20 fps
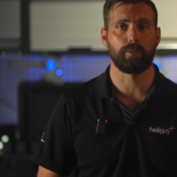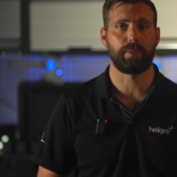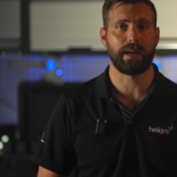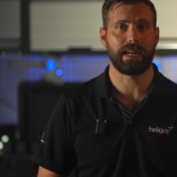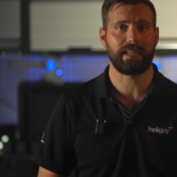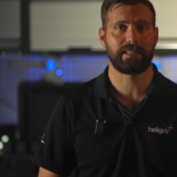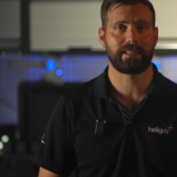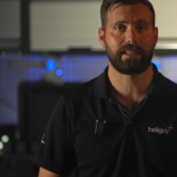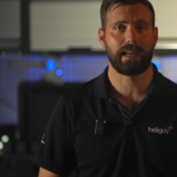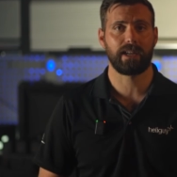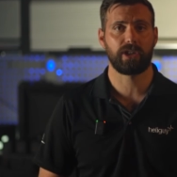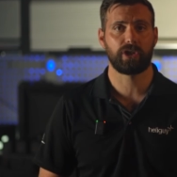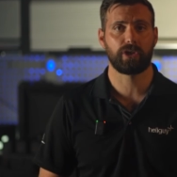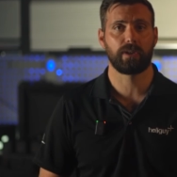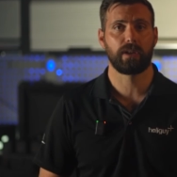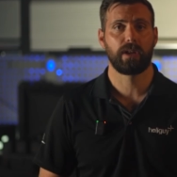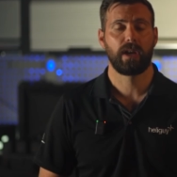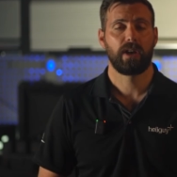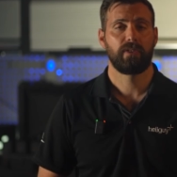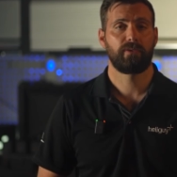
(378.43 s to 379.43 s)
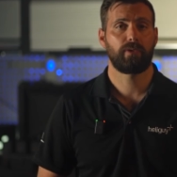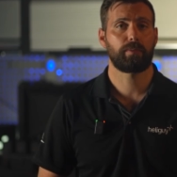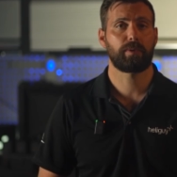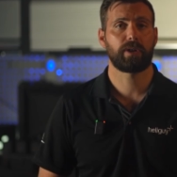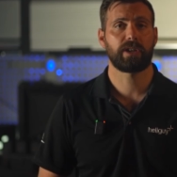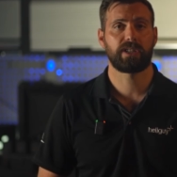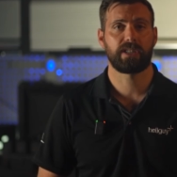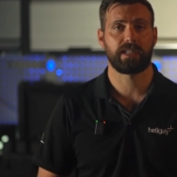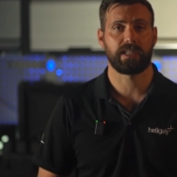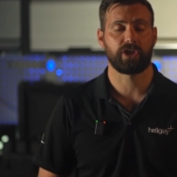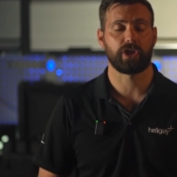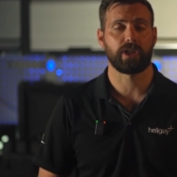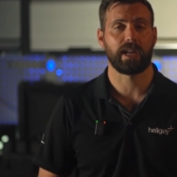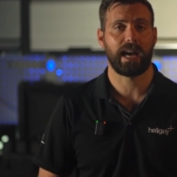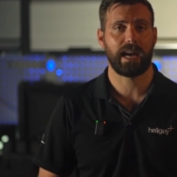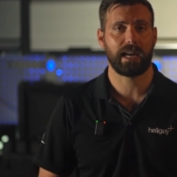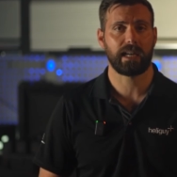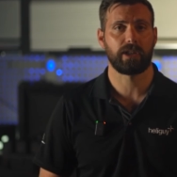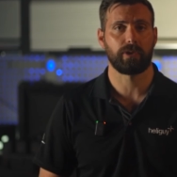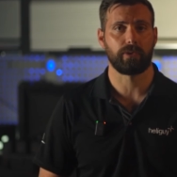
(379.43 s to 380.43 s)
base station for precision
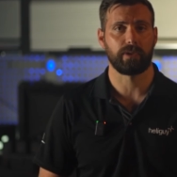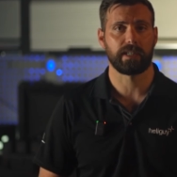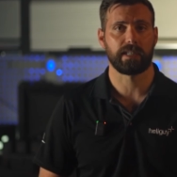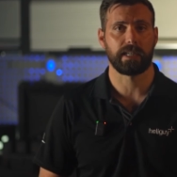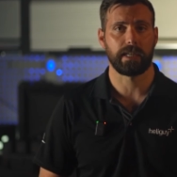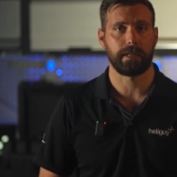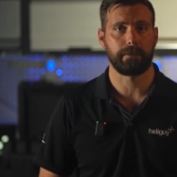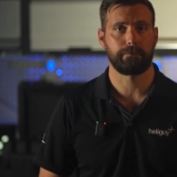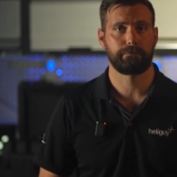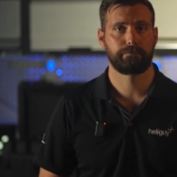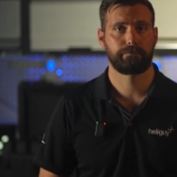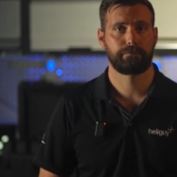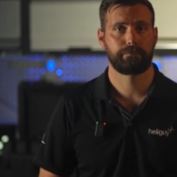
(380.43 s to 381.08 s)
accuracy.